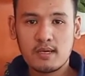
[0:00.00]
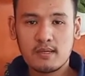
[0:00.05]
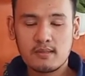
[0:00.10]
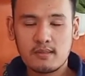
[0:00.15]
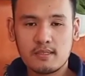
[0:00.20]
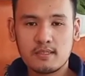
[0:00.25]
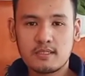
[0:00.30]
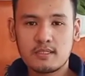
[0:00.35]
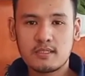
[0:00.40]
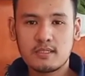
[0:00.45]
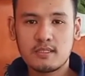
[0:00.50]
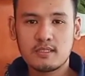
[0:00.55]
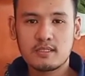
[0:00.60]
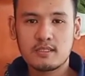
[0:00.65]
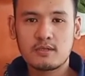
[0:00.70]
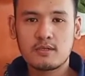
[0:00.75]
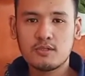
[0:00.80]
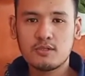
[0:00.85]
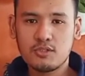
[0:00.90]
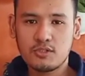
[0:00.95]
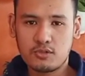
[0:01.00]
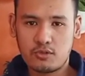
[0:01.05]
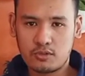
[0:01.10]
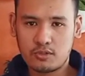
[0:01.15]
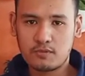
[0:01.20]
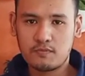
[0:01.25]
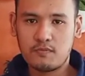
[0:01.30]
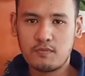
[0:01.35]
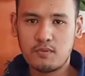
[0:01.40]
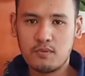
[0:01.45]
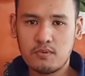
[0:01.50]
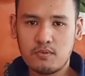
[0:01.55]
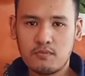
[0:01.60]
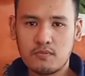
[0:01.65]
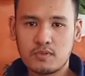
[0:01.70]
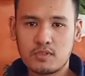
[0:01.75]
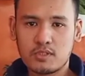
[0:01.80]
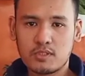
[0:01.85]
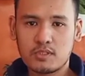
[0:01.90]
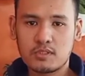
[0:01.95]
This is a resource book
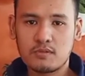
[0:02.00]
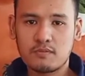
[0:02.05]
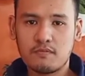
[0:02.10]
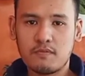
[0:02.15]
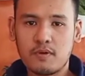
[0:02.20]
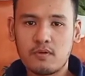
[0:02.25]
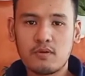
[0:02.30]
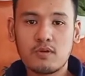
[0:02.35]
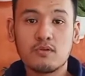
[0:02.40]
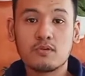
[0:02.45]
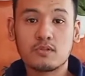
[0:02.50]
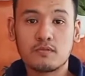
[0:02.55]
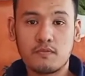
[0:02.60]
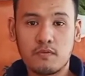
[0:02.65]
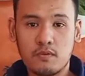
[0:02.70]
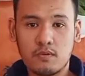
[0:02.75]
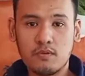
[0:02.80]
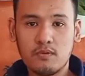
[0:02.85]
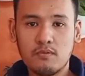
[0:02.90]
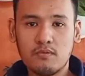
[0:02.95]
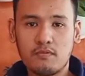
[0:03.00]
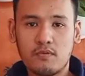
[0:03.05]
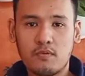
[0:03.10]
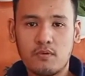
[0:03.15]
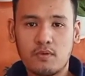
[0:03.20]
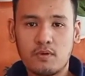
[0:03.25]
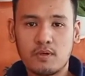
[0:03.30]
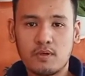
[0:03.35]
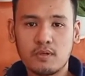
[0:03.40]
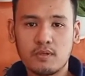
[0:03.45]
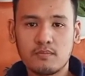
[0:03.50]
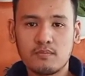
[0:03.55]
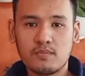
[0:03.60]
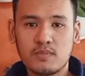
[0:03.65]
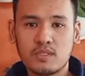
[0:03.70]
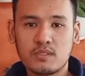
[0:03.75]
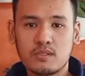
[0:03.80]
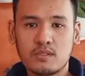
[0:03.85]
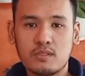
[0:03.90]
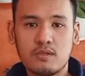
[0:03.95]
which is very useful for
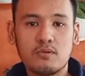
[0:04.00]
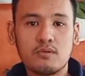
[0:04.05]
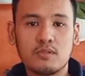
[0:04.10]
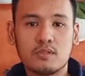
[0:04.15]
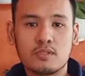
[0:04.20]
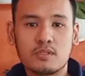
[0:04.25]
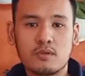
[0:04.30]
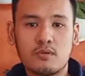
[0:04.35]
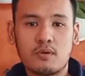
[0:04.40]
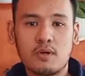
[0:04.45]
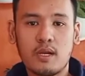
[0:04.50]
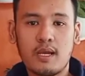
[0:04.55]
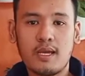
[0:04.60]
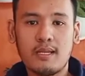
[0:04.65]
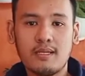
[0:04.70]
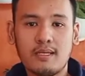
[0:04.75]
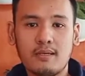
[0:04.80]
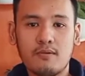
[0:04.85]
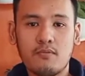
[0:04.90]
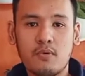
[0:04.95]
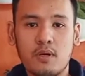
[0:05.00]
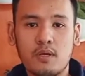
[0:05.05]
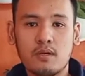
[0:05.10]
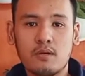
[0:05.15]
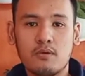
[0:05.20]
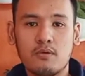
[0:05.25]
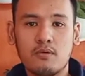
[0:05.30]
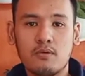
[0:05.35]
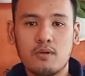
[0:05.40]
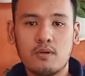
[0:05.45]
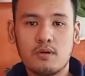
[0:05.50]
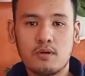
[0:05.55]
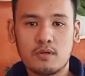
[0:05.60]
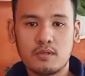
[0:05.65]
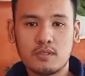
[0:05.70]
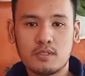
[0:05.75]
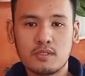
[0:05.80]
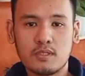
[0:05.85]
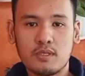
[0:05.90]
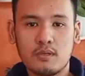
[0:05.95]
students or anyone who
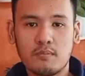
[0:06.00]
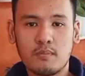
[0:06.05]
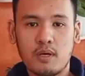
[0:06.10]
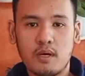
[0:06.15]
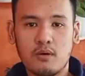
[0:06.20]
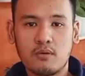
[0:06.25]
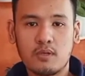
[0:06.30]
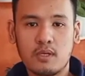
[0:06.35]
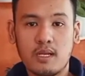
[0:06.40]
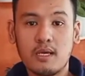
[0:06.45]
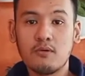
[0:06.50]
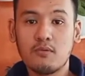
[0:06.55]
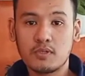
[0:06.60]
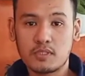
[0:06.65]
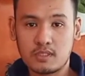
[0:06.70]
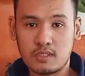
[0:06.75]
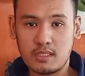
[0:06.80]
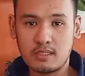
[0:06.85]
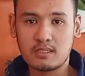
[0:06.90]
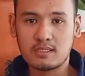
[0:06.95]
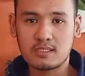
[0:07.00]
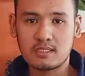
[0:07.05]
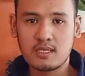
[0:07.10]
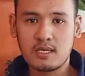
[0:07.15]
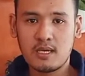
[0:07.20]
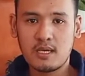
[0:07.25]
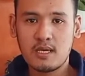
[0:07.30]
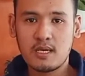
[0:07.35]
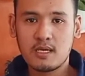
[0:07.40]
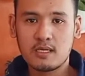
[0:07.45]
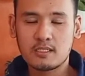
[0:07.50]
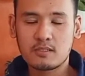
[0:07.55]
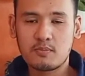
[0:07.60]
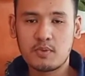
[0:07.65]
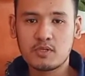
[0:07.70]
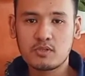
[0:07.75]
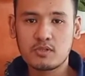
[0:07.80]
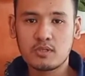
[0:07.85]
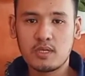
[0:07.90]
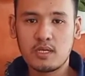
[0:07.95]
learns about linguistics,
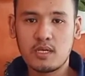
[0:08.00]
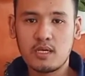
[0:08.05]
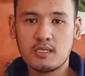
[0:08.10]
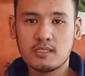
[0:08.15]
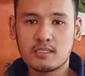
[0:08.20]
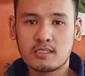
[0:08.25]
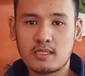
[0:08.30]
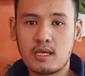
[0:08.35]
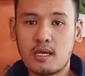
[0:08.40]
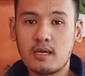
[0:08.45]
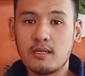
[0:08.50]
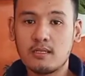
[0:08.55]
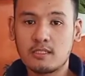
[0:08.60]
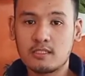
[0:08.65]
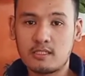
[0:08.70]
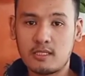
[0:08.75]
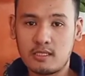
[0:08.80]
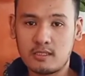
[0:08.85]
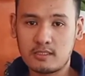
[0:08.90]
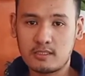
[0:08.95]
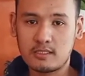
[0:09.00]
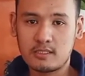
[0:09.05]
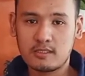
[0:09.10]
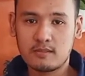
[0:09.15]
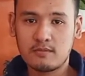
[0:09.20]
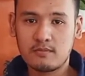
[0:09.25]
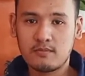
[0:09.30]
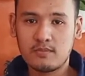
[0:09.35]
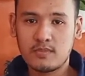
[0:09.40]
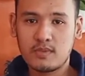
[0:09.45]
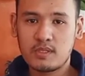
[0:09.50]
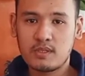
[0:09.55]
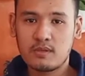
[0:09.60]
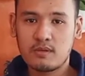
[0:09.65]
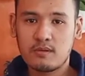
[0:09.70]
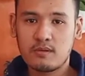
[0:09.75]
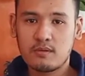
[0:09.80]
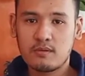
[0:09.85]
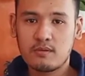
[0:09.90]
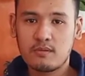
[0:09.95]
especially stylistics.
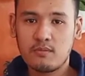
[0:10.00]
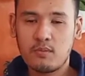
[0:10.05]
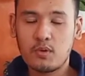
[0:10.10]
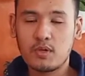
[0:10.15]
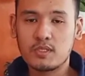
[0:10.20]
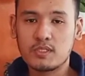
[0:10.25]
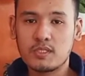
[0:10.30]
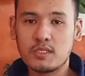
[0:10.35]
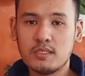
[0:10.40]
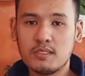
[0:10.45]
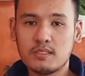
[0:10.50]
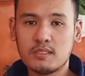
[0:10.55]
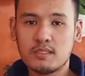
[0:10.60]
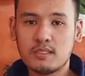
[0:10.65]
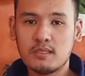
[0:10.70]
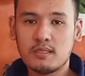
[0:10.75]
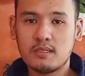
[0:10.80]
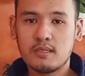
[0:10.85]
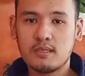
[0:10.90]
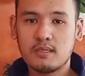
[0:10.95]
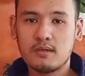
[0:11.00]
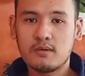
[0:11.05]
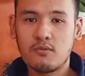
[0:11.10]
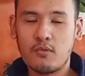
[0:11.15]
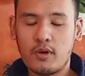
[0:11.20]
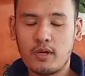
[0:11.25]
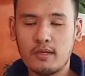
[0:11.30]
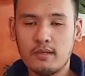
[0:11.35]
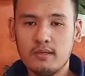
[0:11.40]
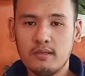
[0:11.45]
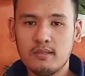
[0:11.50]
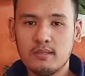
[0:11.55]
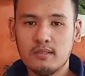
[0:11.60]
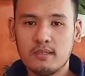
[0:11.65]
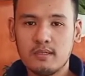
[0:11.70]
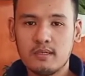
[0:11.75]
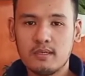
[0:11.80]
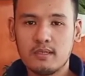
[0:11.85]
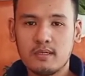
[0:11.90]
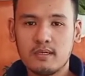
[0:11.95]
What is it? Well,
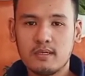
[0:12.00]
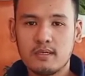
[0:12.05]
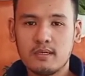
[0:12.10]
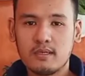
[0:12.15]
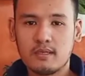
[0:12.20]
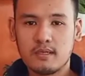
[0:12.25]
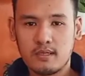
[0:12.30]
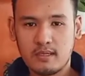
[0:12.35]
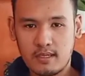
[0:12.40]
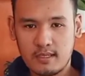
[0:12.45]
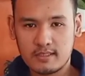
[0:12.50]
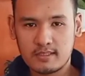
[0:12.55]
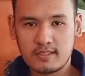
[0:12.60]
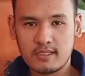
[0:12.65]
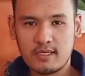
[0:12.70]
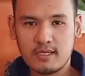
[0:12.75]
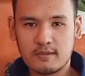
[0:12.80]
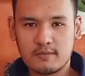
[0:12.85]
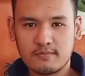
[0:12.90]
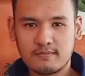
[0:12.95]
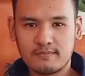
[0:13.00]
let's see.